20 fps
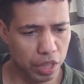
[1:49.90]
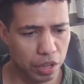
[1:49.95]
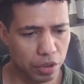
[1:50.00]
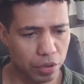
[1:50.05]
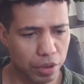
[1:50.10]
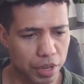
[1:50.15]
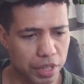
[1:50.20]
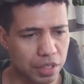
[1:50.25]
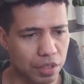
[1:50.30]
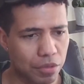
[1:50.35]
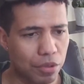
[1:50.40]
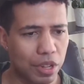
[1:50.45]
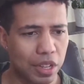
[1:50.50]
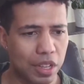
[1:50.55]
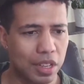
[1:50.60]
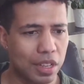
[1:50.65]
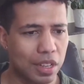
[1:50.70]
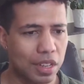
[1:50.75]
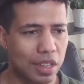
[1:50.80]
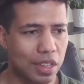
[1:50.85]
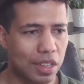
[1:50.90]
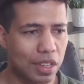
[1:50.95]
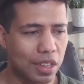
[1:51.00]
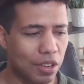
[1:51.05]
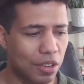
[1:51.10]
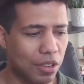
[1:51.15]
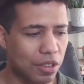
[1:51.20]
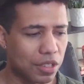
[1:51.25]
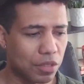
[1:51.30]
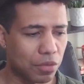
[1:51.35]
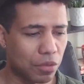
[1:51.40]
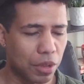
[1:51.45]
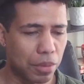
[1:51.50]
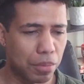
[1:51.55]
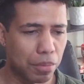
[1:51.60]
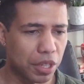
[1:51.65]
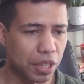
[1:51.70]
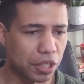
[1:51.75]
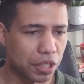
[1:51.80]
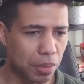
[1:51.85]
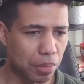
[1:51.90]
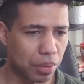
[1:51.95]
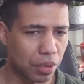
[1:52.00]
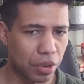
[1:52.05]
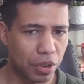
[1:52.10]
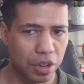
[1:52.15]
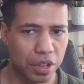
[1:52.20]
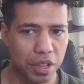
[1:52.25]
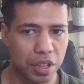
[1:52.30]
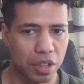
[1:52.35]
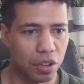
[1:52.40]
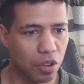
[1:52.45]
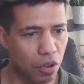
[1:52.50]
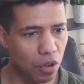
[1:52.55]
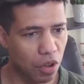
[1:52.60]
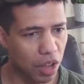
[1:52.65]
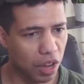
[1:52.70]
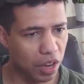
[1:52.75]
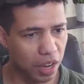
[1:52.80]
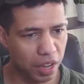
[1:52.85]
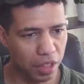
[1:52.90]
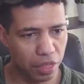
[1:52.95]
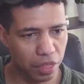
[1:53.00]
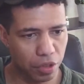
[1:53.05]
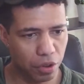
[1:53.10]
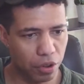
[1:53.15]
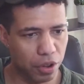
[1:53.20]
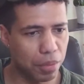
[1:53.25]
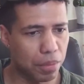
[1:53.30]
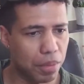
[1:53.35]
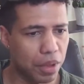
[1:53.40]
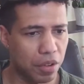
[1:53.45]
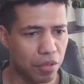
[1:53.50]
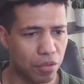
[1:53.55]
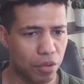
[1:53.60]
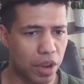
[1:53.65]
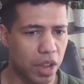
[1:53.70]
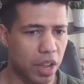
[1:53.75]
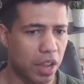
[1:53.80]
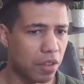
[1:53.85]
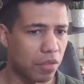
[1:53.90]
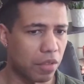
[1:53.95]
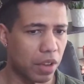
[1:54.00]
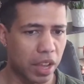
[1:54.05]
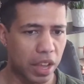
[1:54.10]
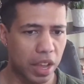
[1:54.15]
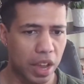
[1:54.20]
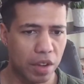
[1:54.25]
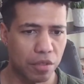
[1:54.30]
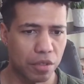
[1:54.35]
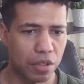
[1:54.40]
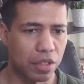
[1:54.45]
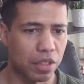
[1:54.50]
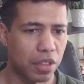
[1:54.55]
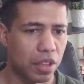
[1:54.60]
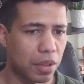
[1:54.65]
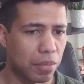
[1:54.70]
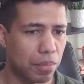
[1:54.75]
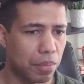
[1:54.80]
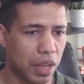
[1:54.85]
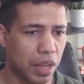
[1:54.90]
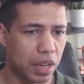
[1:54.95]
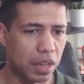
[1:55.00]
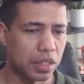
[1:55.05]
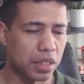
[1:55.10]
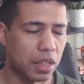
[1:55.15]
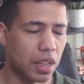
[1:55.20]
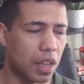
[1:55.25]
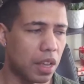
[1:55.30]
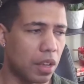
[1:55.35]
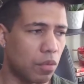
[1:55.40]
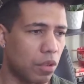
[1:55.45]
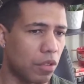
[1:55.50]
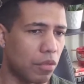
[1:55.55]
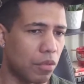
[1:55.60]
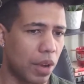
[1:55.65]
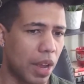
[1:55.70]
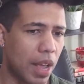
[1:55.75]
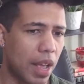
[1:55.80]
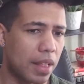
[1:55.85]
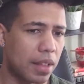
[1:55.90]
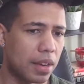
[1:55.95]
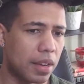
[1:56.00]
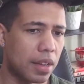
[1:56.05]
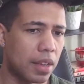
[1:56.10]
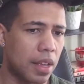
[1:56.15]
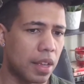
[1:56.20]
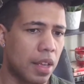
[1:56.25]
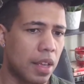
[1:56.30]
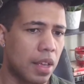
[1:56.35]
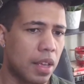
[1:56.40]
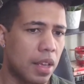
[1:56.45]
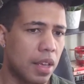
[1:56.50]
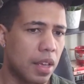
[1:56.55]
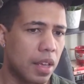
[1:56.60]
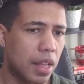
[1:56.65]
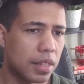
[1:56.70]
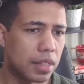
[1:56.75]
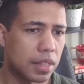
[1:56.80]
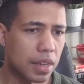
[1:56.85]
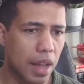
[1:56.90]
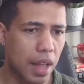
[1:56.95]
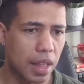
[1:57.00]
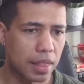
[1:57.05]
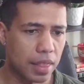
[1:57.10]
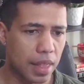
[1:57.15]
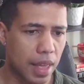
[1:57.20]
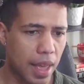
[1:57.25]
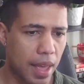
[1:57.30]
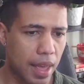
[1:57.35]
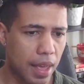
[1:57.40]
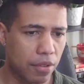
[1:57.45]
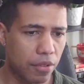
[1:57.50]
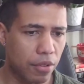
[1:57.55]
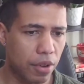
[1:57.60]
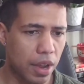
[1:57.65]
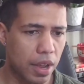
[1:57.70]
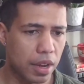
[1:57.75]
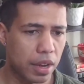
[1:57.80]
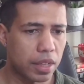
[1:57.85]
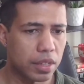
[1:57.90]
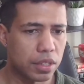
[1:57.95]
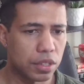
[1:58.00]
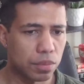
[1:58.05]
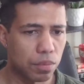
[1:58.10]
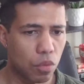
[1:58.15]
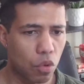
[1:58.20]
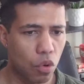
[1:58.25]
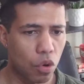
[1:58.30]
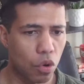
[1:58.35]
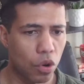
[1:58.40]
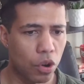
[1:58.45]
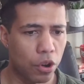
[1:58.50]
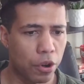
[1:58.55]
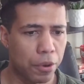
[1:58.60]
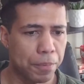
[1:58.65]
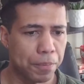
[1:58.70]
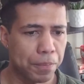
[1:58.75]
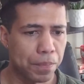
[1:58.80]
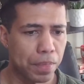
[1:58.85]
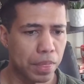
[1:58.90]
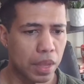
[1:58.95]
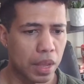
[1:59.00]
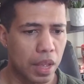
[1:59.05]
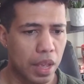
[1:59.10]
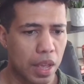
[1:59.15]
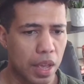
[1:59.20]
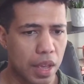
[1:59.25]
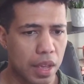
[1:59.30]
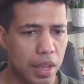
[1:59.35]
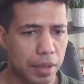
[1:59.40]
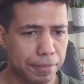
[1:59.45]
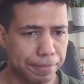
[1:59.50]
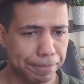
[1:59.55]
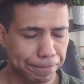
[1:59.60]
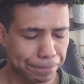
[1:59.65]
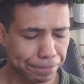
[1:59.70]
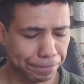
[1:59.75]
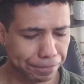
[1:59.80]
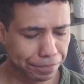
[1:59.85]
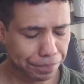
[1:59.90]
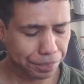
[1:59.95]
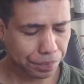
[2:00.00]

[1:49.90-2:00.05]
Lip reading: the reason really, it's really much simpler, and they'll go on like 30-minute rant of like everything beginning to end. When in reality, it's not that, right? It's more, hey,